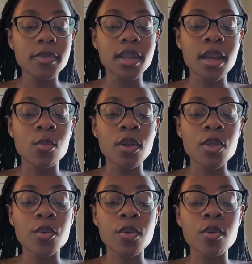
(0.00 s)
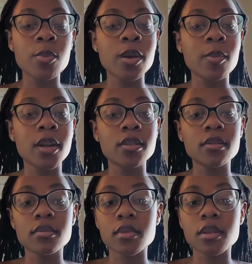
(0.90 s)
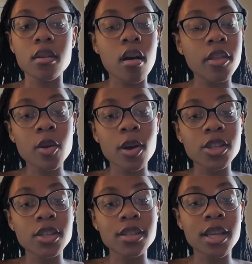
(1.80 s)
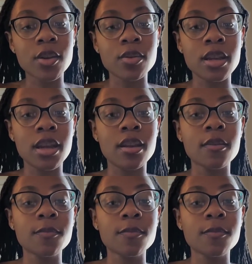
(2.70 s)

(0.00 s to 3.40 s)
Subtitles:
It went through pretty much all the questions that you need